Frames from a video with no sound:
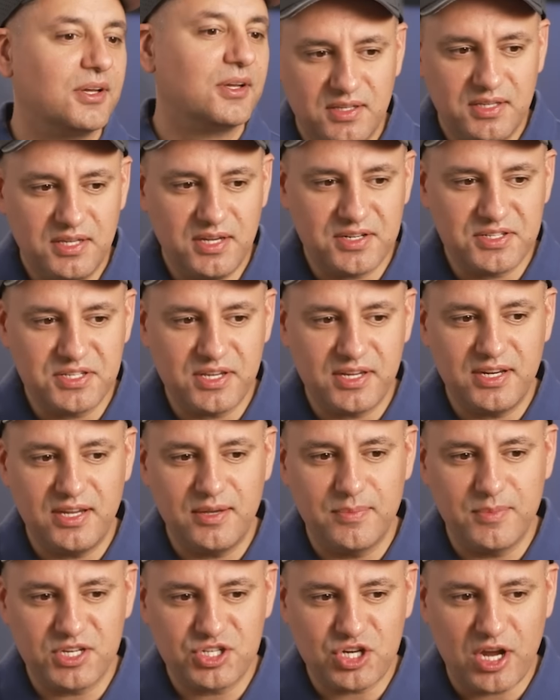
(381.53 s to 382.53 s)
Here's an
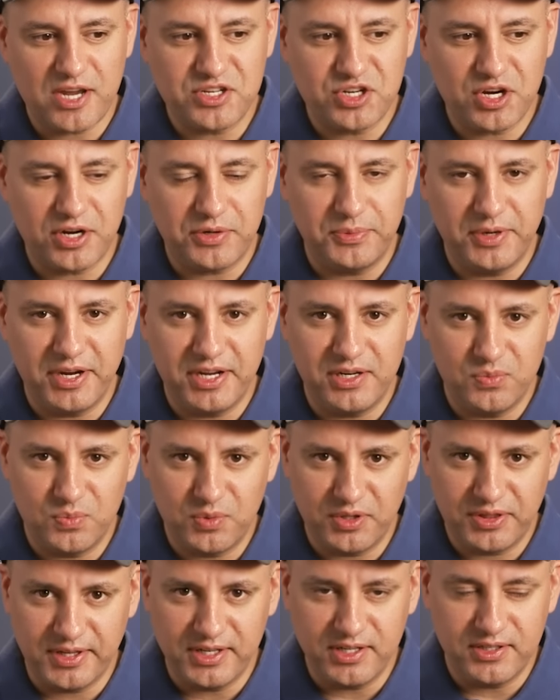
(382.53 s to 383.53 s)
image I generated
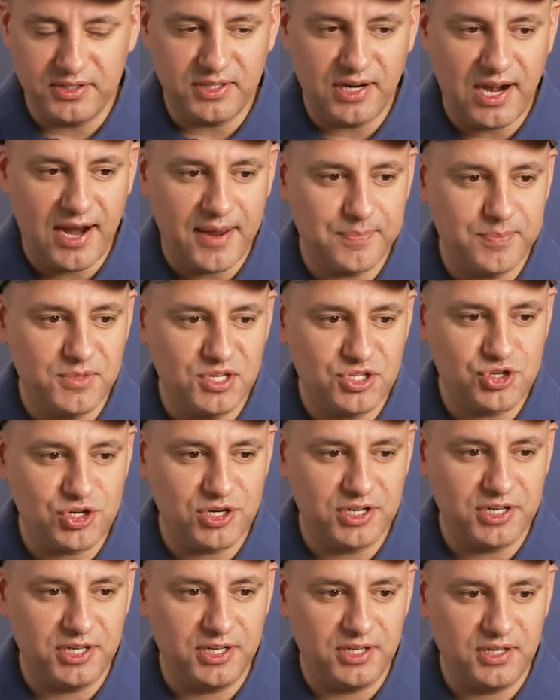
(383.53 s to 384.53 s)
with another app,
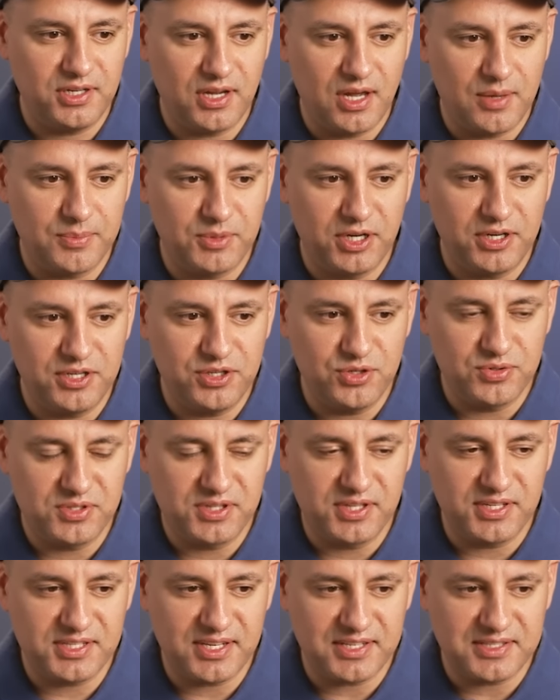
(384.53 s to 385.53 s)
Midjourney. I'm gonna use
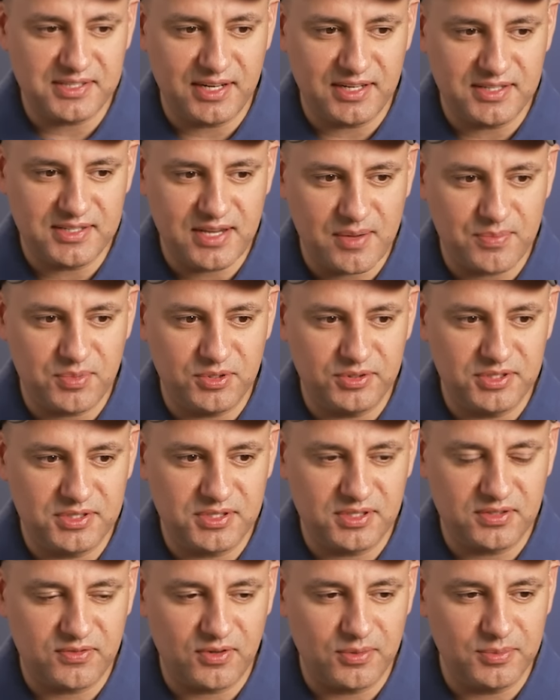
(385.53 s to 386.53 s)
this as an example.
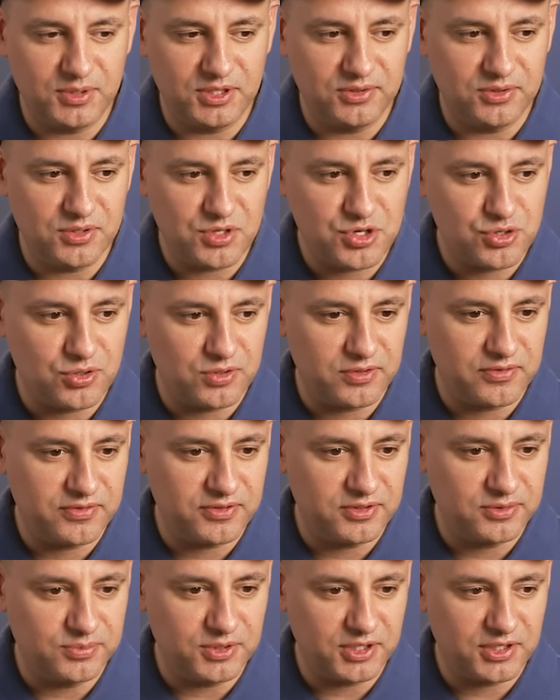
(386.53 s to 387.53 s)
This is from a little short
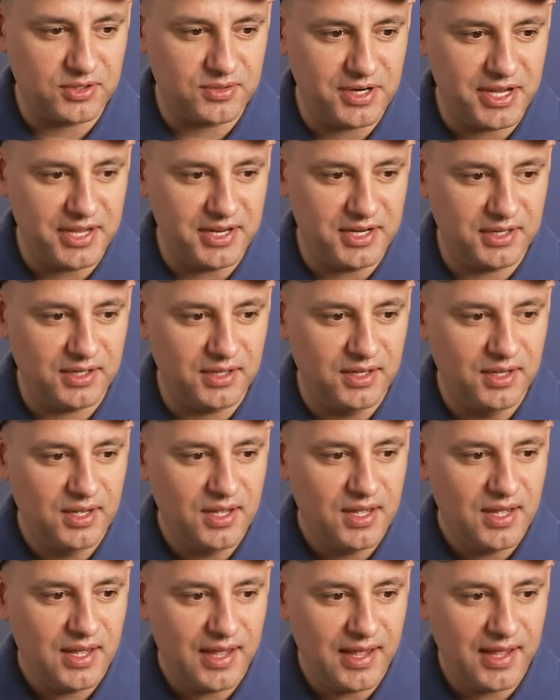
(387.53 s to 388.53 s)
film we're creating.
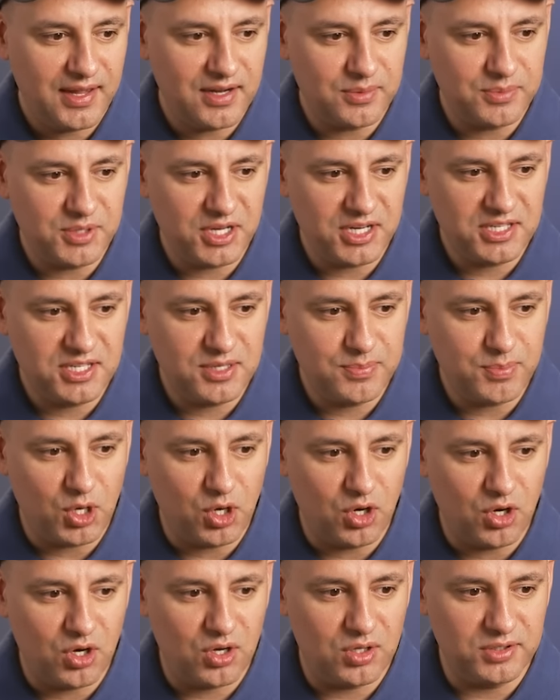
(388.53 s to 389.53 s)
And I'm gonna keep
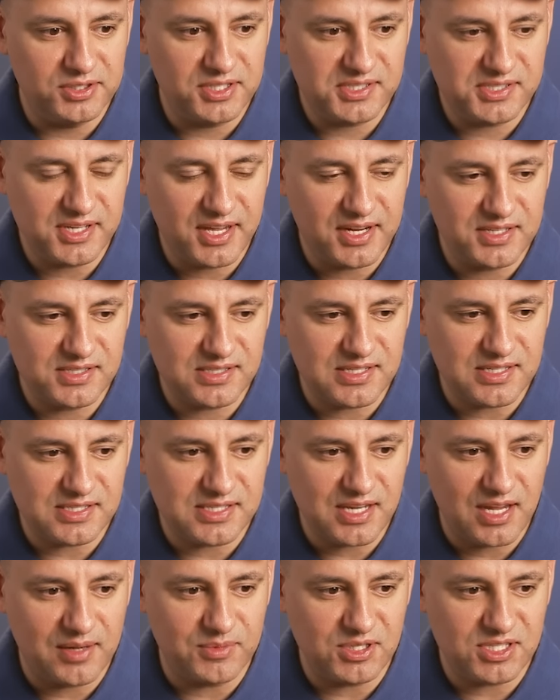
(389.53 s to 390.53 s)
all the settings the
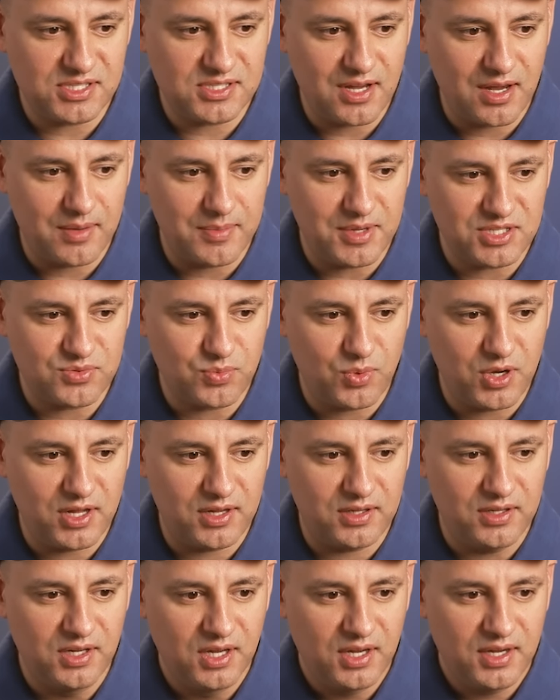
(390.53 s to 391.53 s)
same this time as
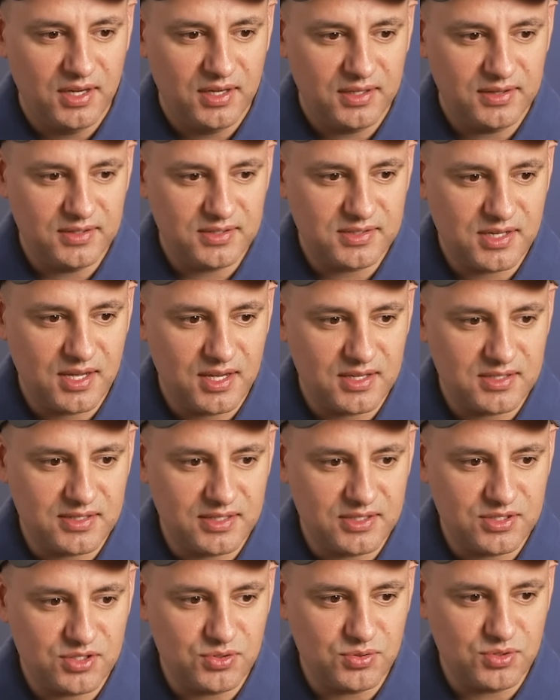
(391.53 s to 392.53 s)
well. In this case,
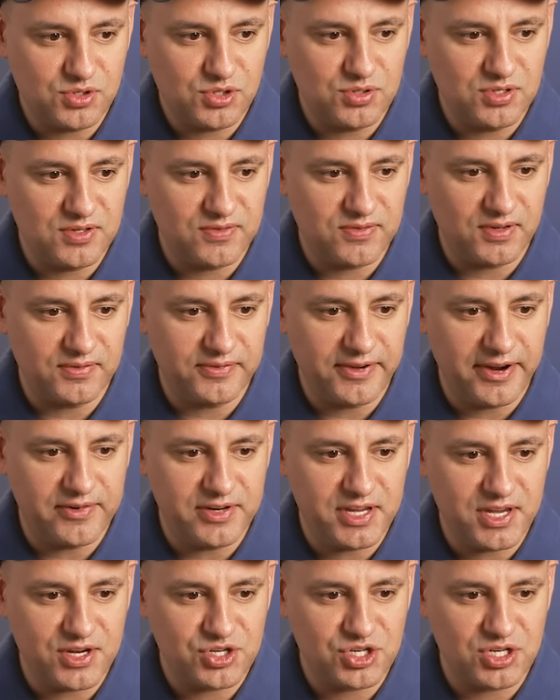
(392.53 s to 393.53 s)
let's do two different
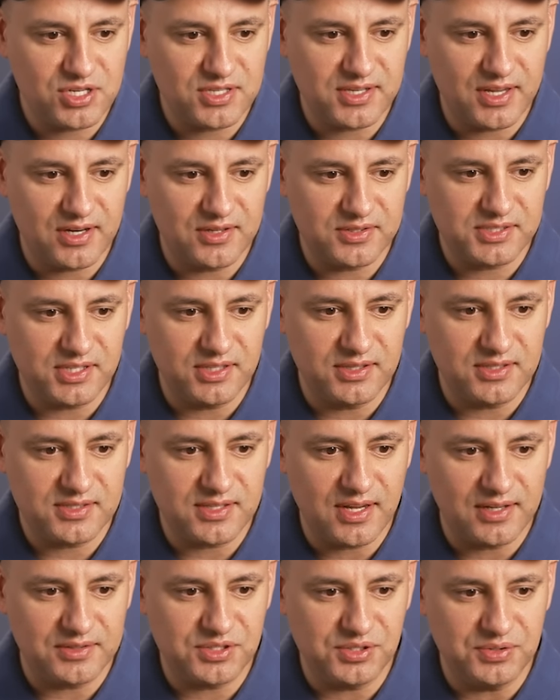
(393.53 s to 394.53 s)
variations and I'll send
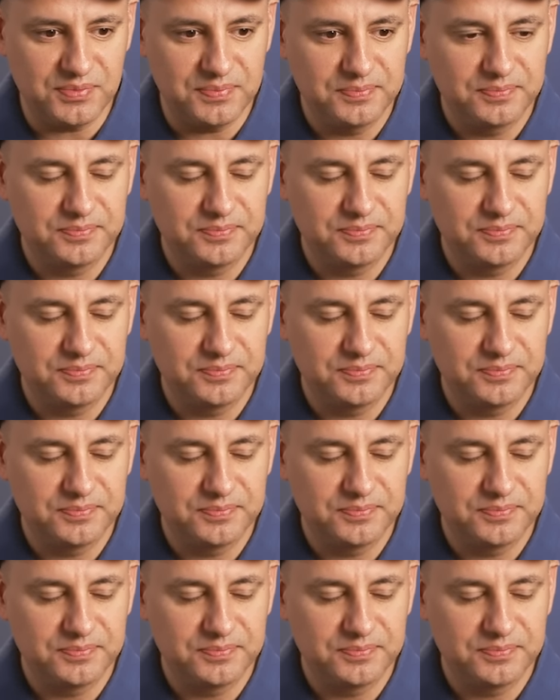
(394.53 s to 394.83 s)
this out too.